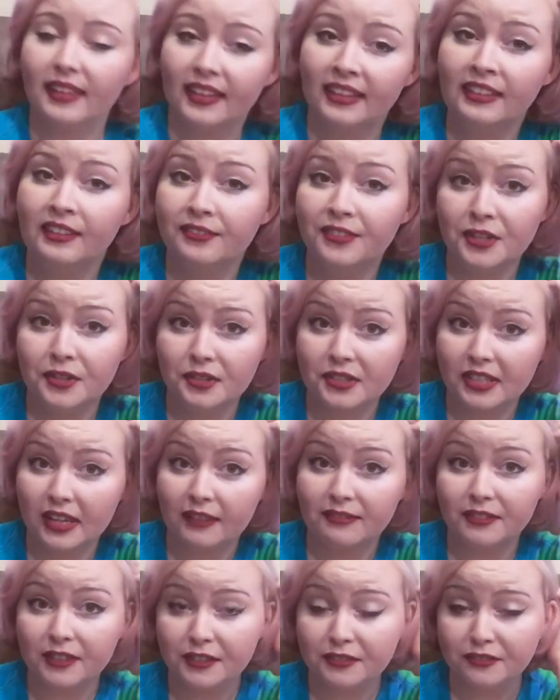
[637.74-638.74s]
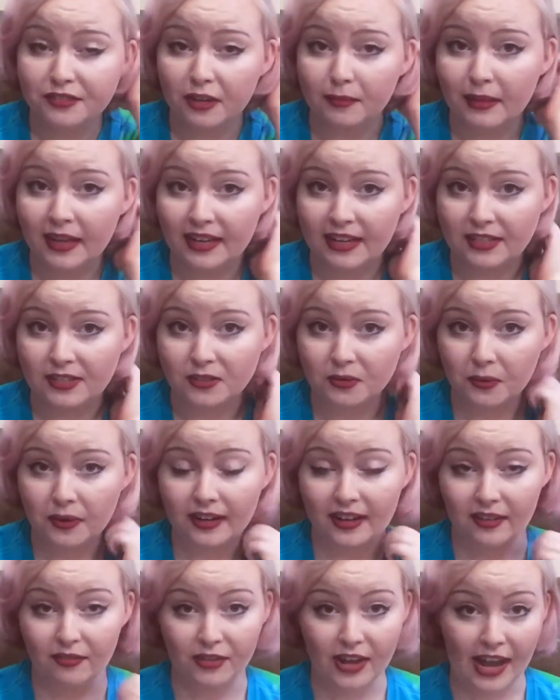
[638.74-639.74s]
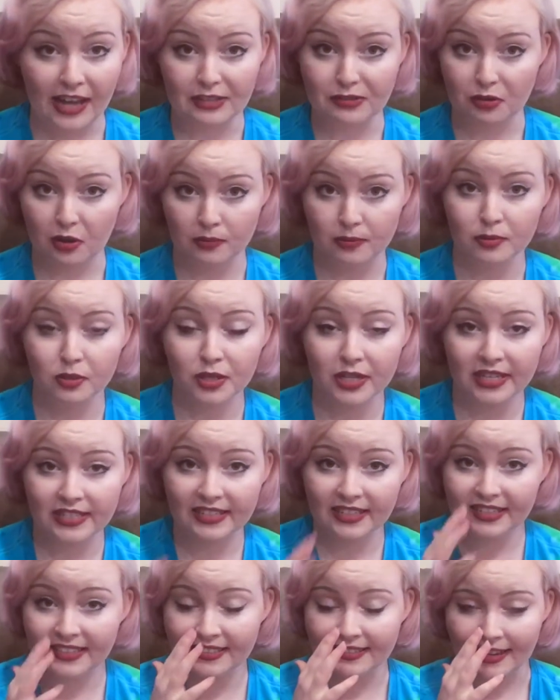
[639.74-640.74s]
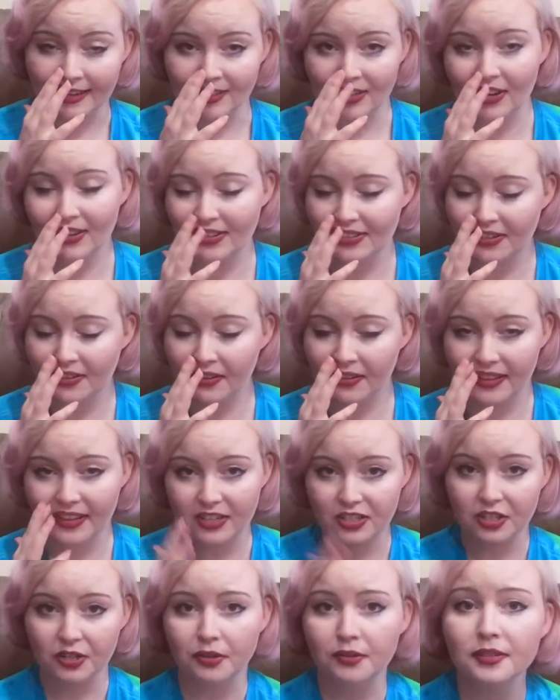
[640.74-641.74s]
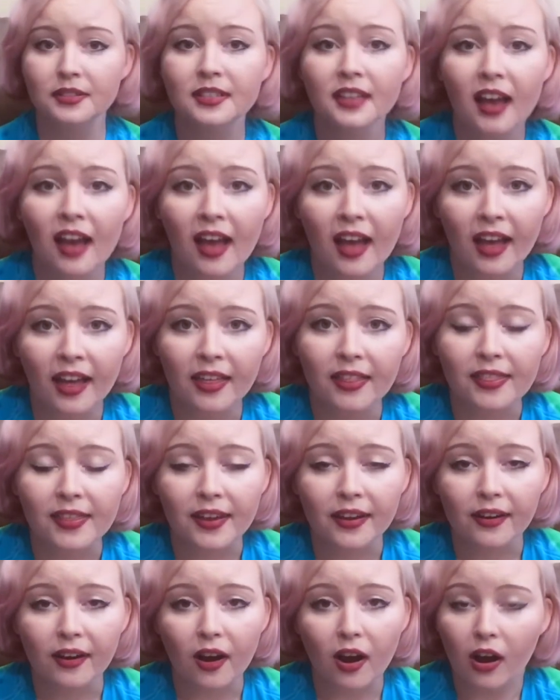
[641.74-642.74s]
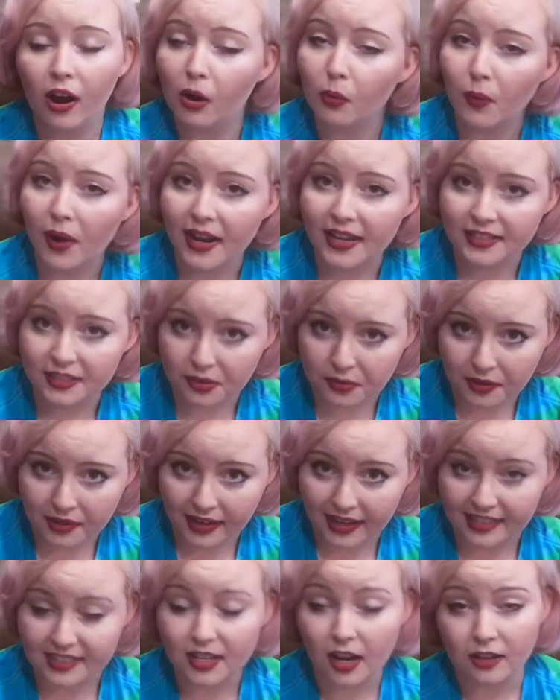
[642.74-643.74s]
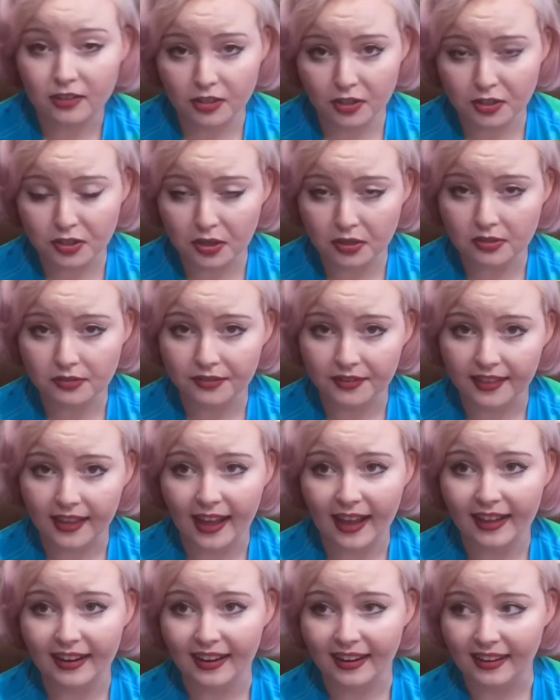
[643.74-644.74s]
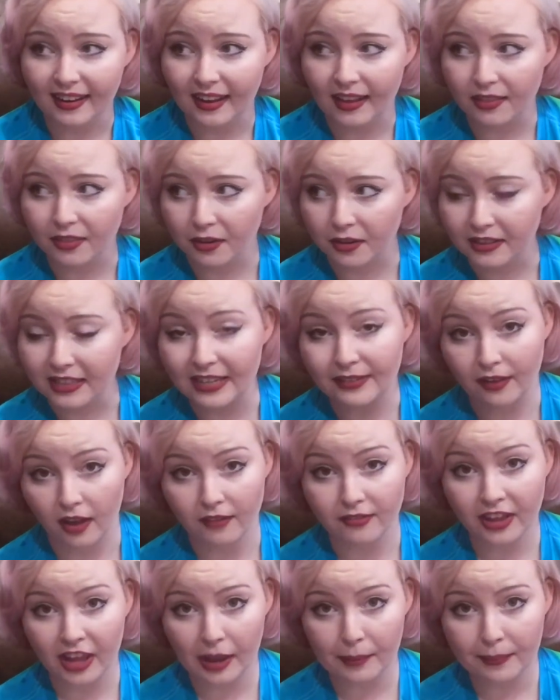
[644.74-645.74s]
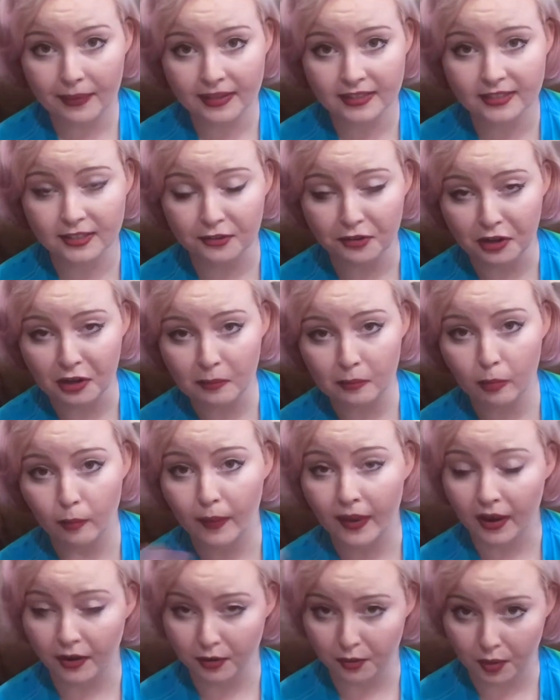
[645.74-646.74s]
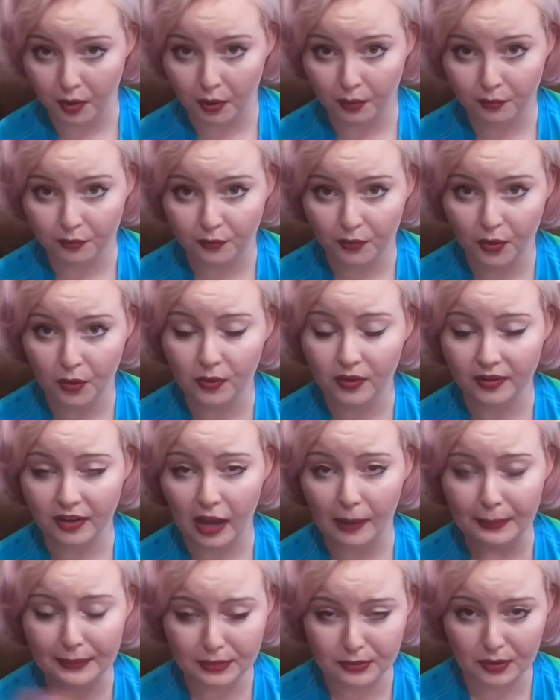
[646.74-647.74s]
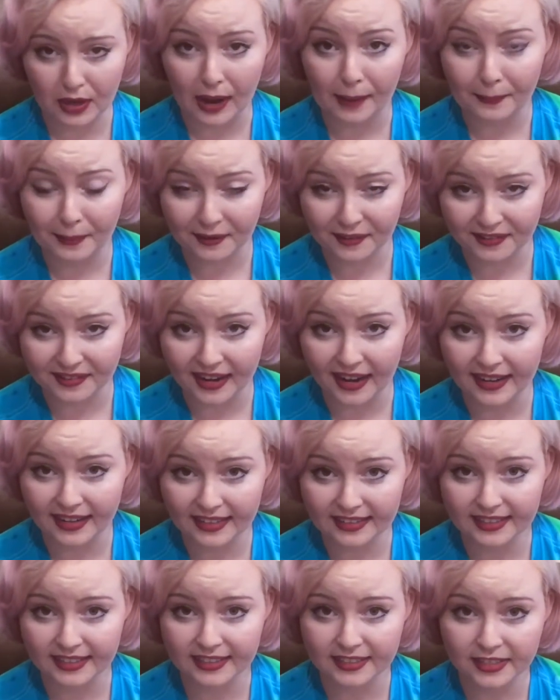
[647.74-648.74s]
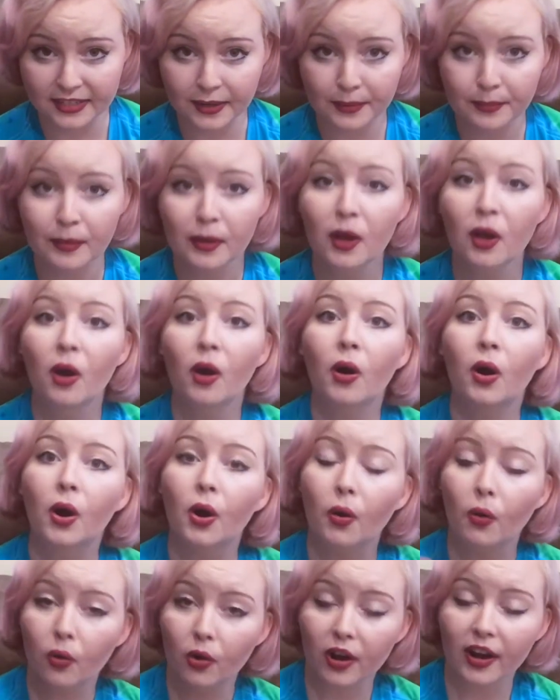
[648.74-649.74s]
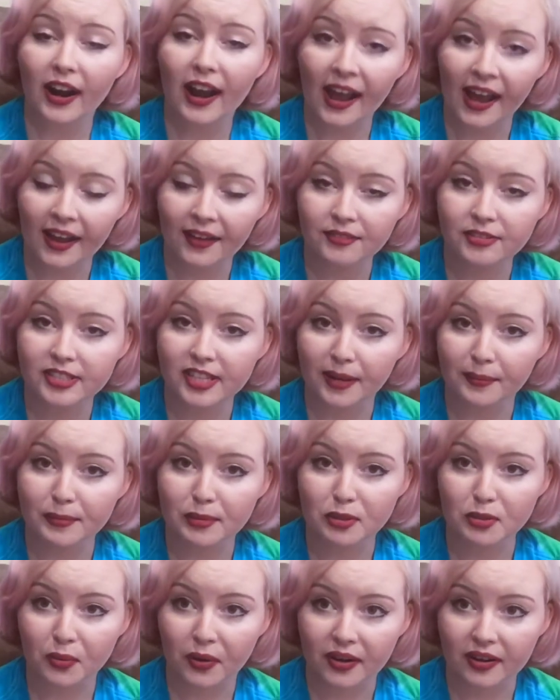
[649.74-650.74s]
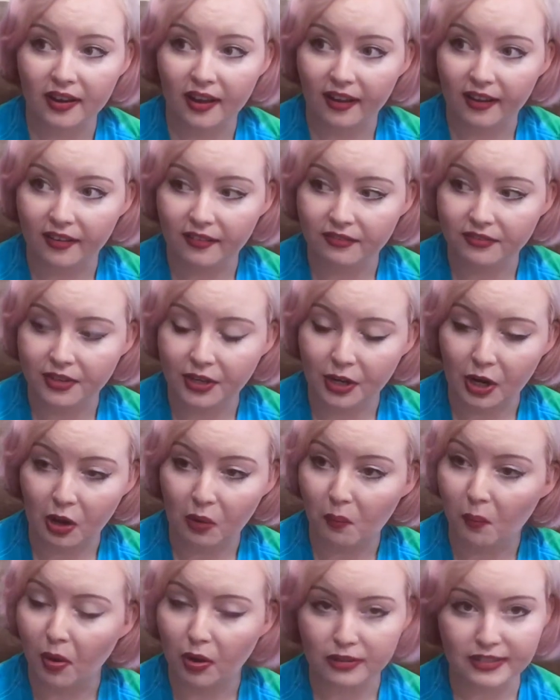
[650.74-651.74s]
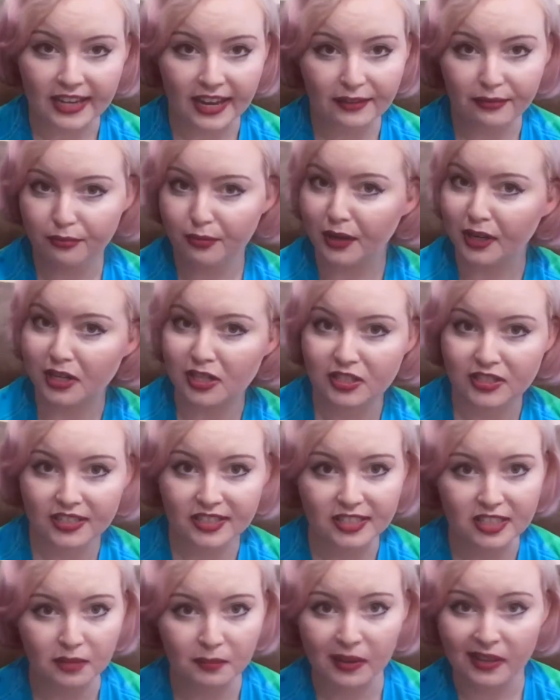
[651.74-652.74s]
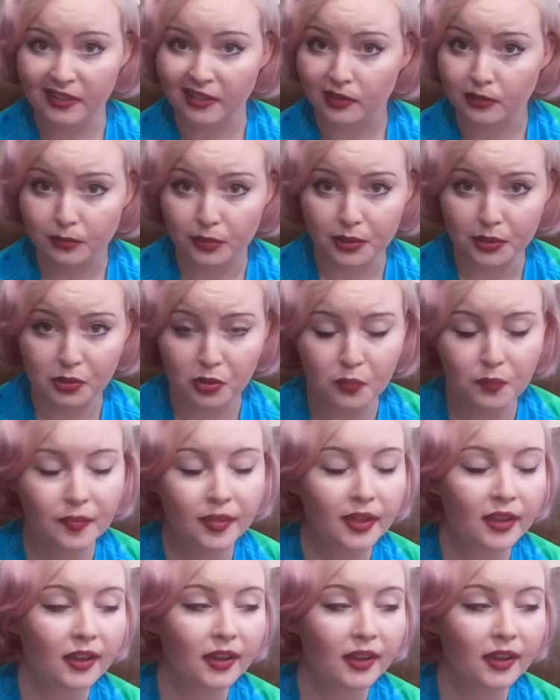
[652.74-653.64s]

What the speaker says: if you suffer from any sort of gastroparesis, digestional issues, there are ways you can get doctor's notes for that and either live off campus so you can prepare your own food and not be trapped in the dining system, or have some sort of, you know, multi-fridge system in your room